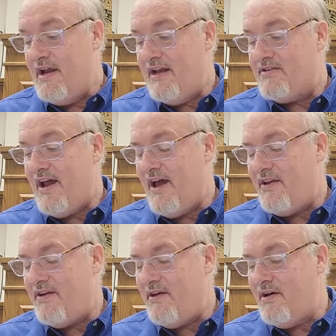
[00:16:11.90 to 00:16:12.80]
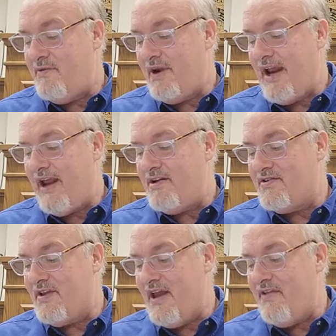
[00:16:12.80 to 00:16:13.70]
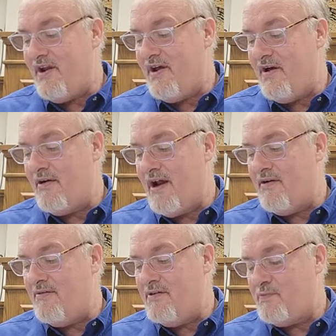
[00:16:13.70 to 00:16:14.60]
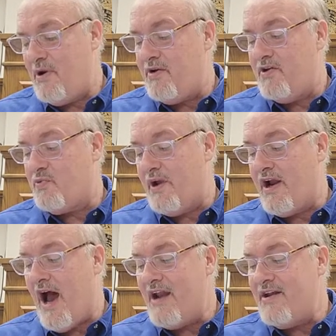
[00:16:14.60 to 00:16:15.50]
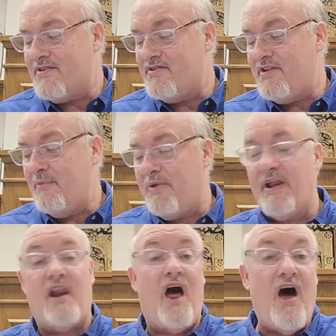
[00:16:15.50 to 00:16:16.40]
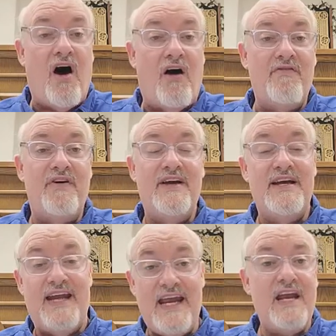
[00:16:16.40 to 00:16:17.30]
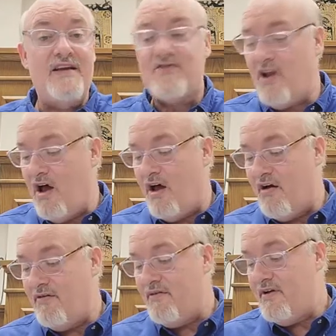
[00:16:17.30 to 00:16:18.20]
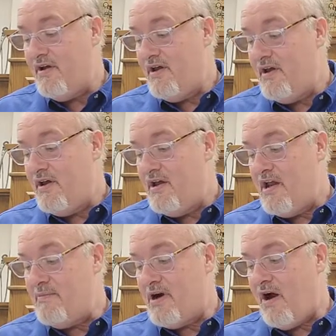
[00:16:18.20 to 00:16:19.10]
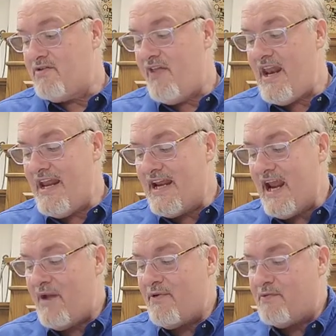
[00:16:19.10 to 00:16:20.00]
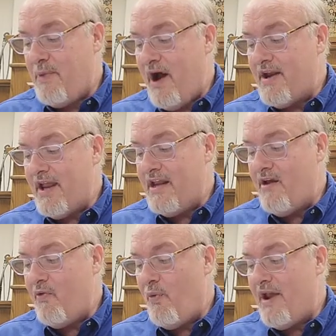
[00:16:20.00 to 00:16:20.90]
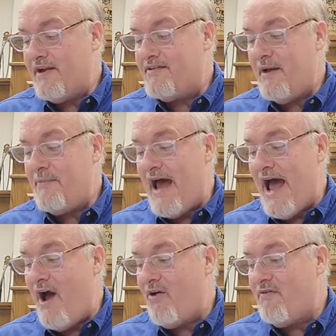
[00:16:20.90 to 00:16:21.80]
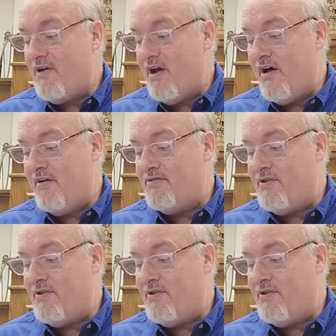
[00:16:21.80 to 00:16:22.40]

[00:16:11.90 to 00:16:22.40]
It's not, we can't just say that, let's put it this way, God doesn't simply love, he is love. And because of that, he can't respond any other way except out of love.